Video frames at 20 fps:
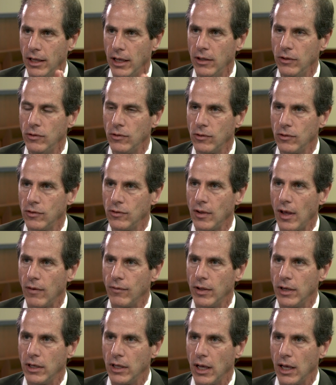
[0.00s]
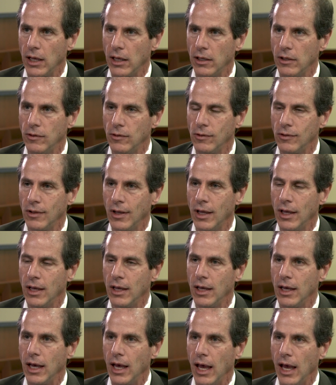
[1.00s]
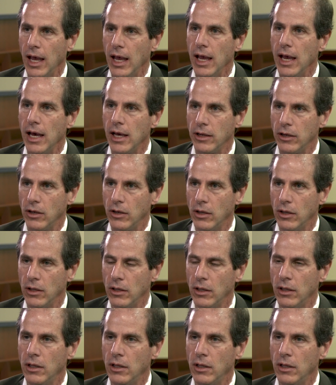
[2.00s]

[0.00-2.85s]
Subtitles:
least 7 days and